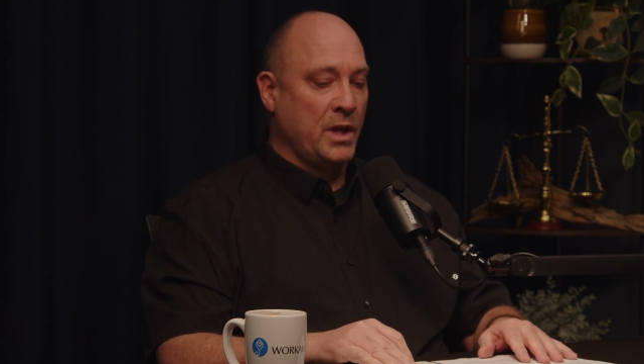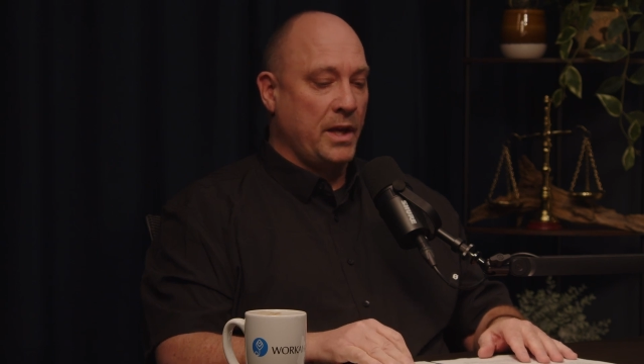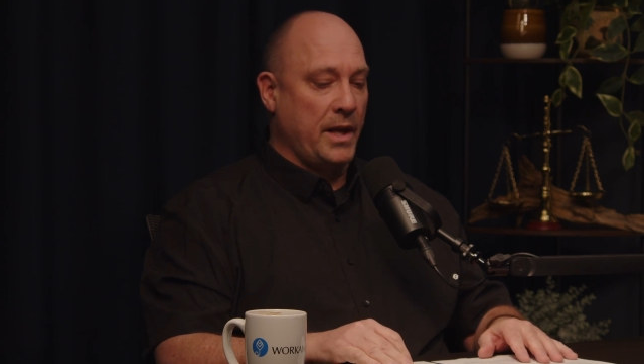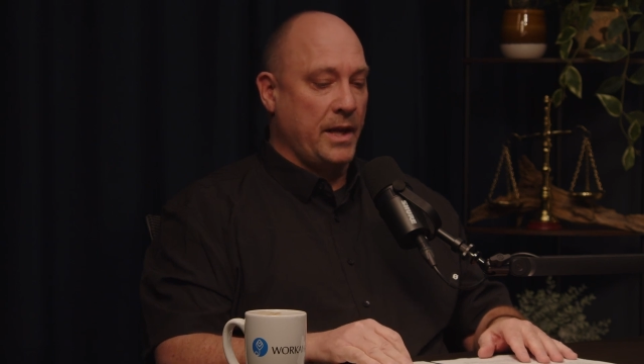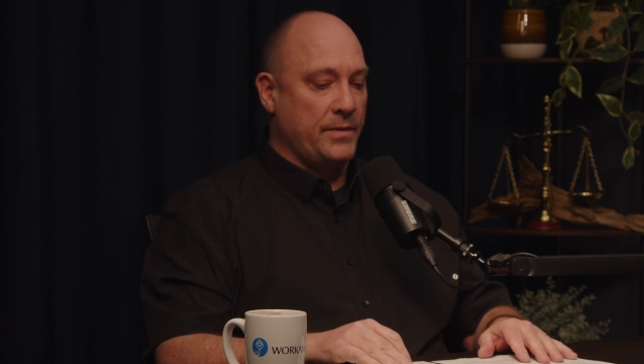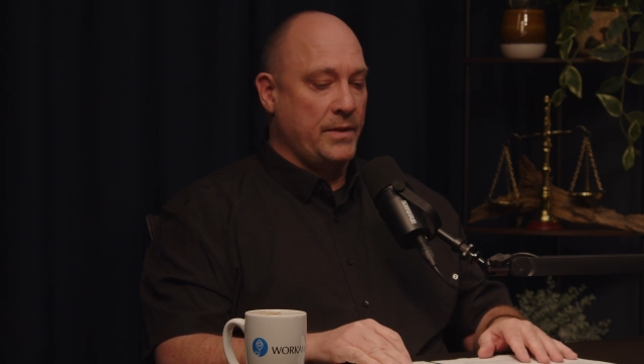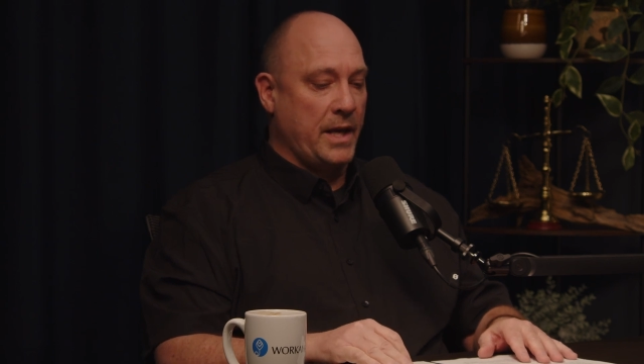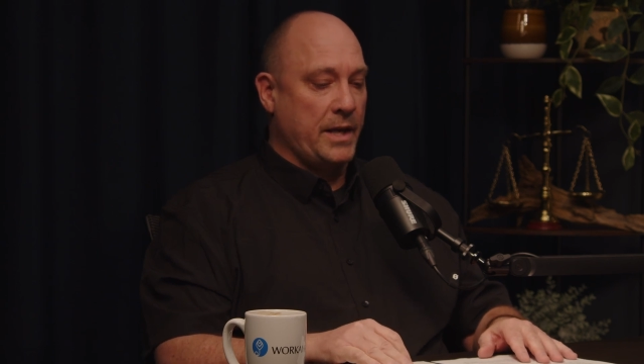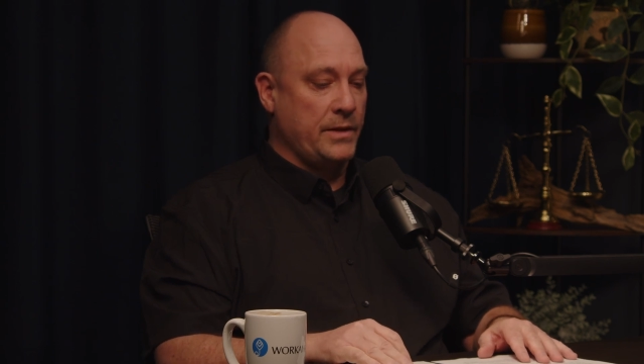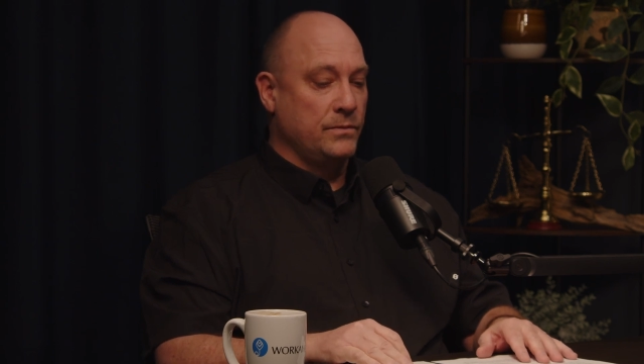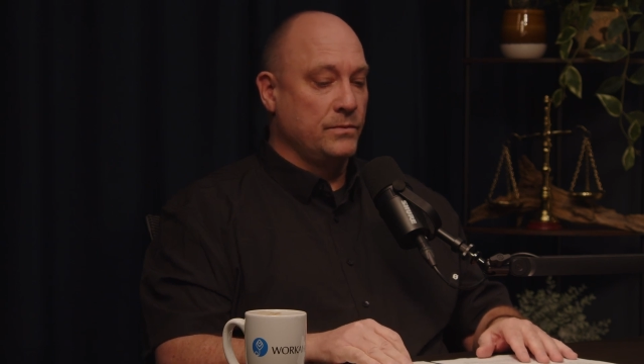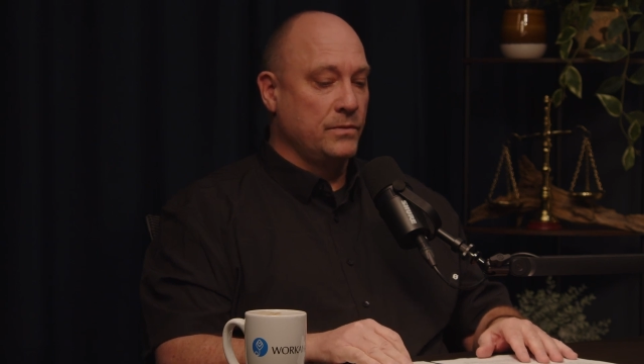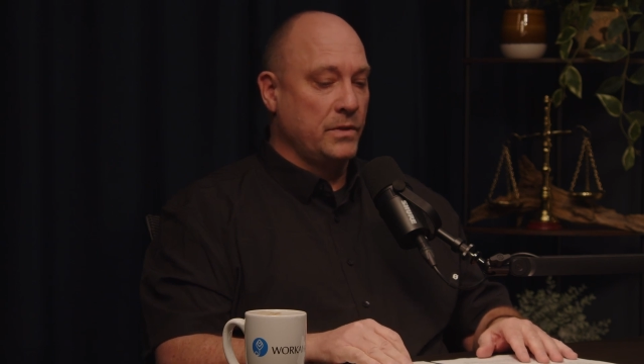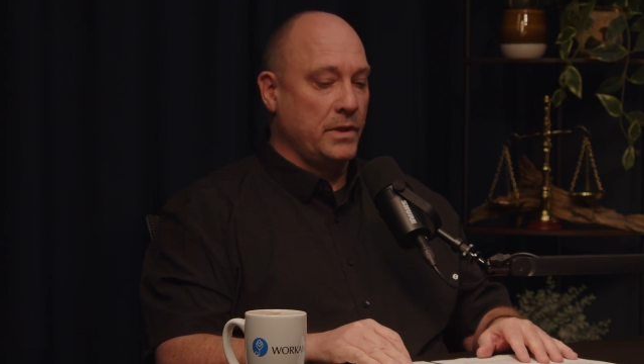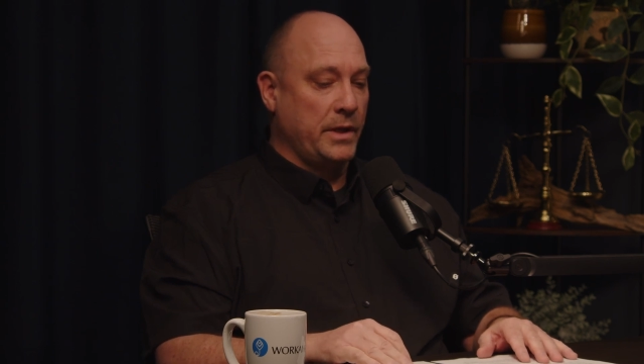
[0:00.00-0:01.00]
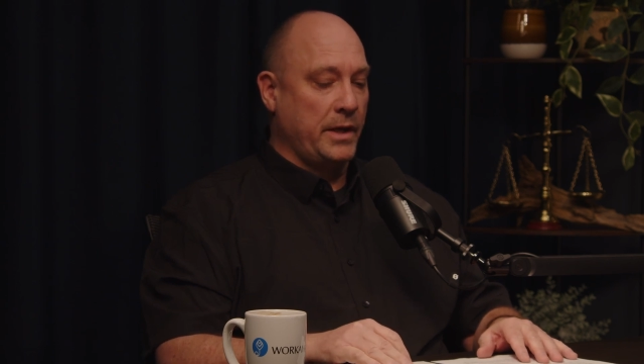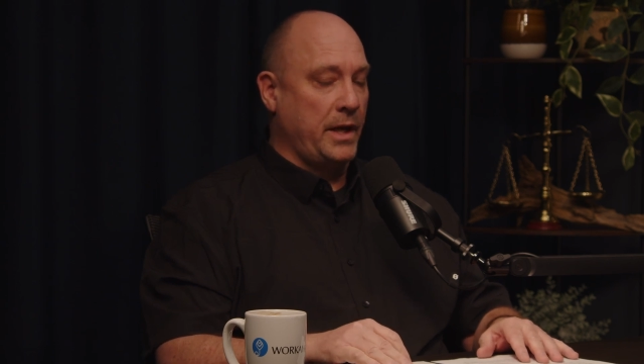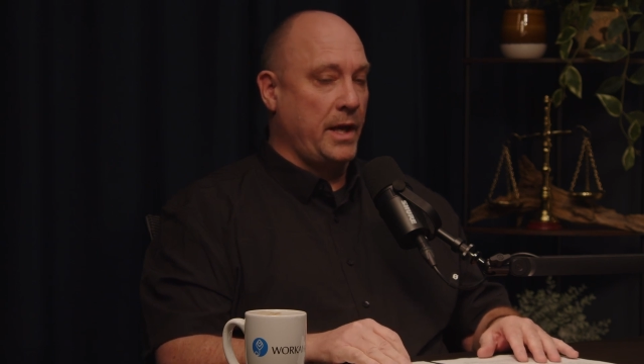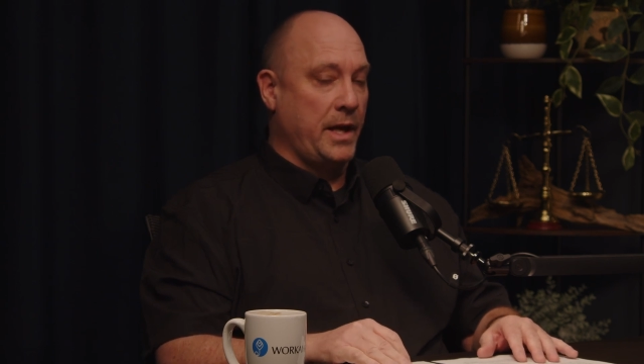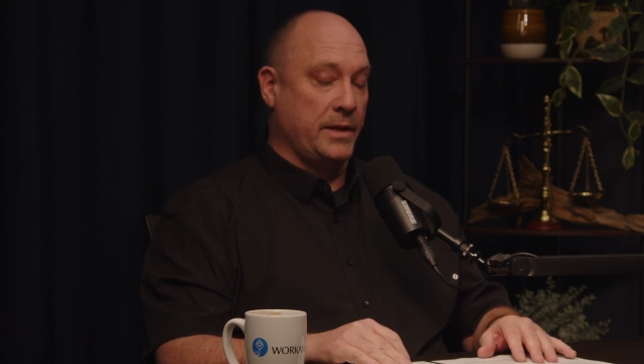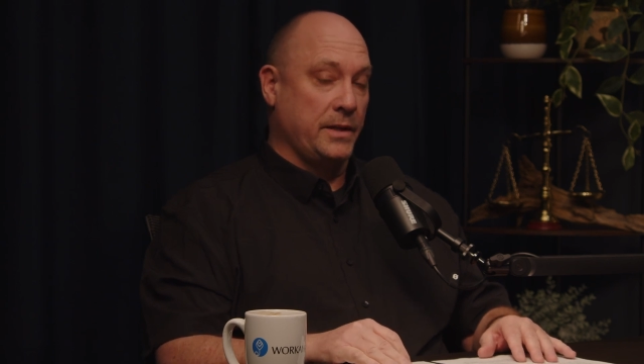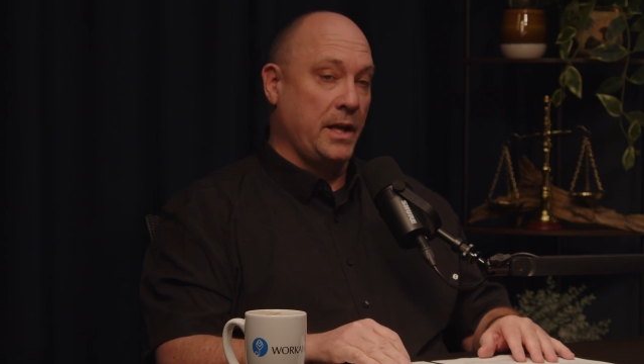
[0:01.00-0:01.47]
And then,
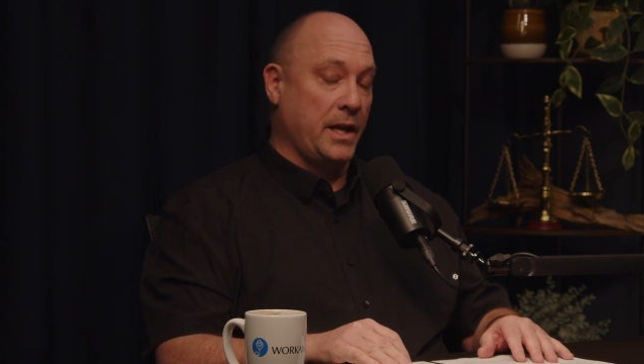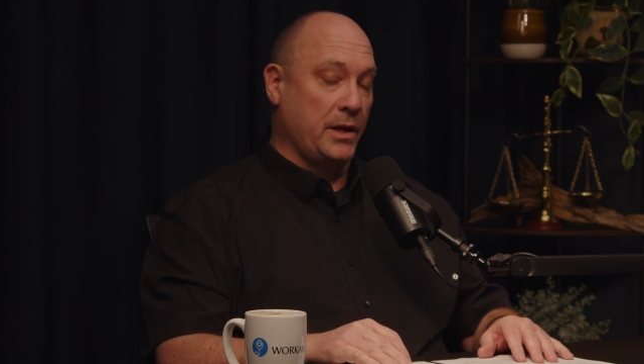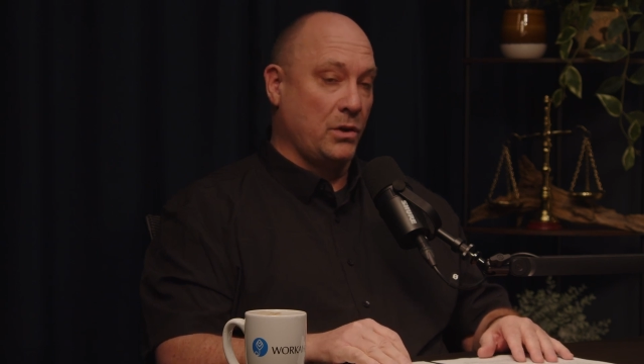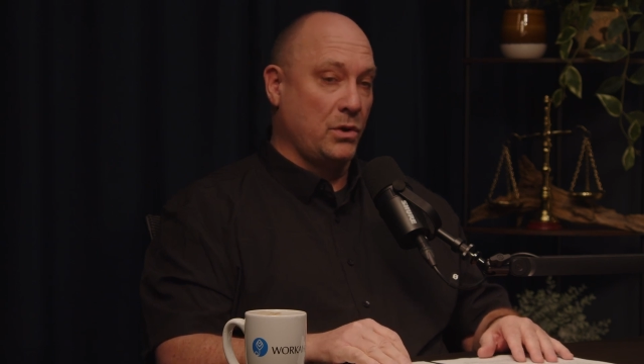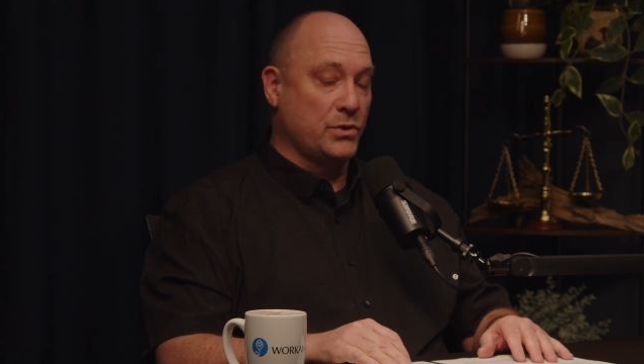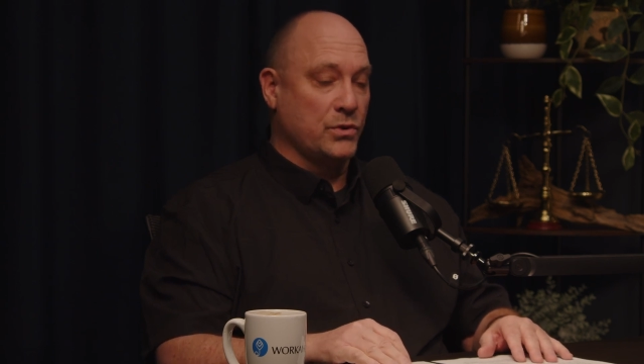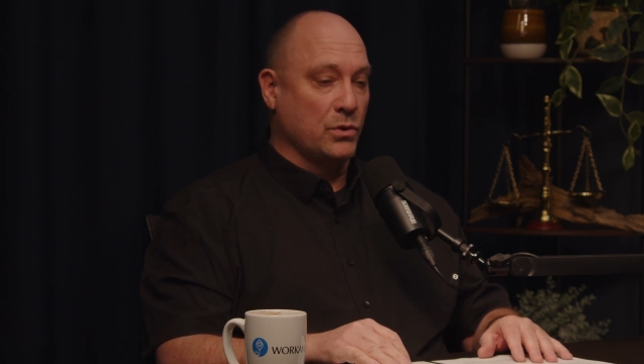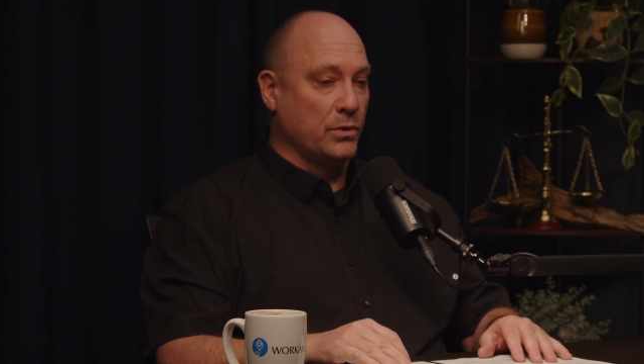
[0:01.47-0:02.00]
and also,